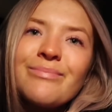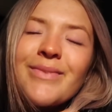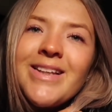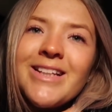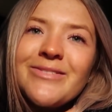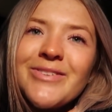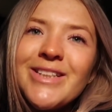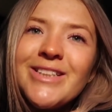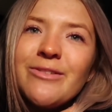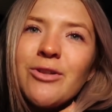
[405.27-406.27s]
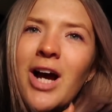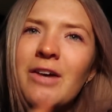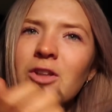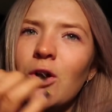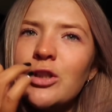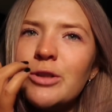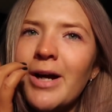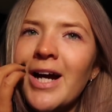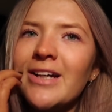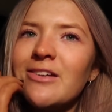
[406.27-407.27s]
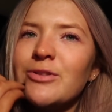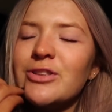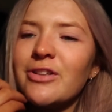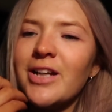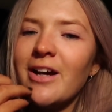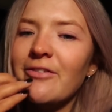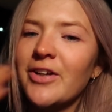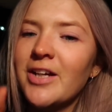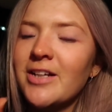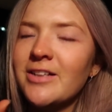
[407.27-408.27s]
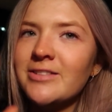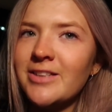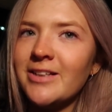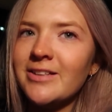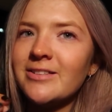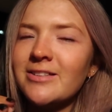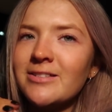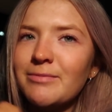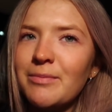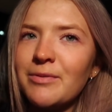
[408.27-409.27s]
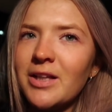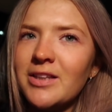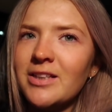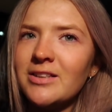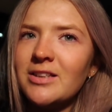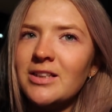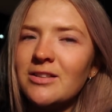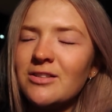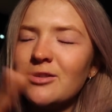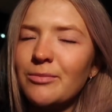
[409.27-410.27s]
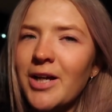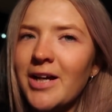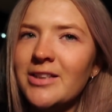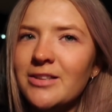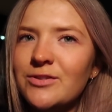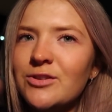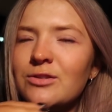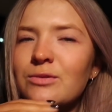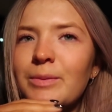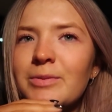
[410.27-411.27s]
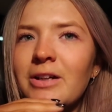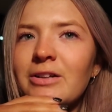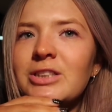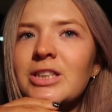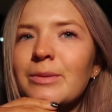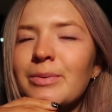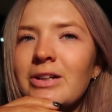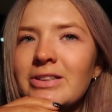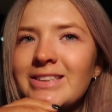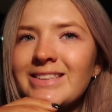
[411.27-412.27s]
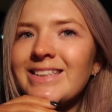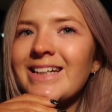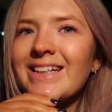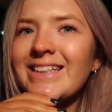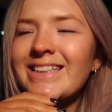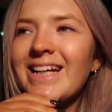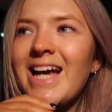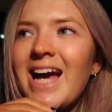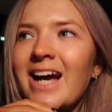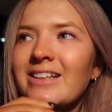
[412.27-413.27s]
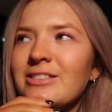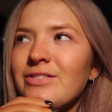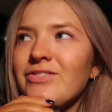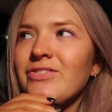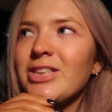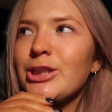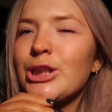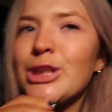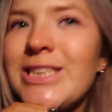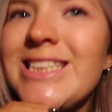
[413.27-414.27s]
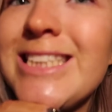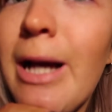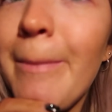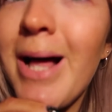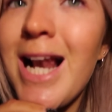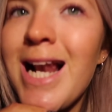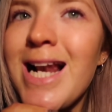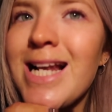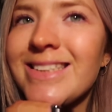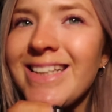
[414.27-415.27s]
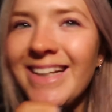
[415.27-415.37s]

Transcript: And that's what we're gonna do. We're not having the whole shebang, we're just gonna have steaks, I think some kind of sweet potato chip on the side and some vegetables.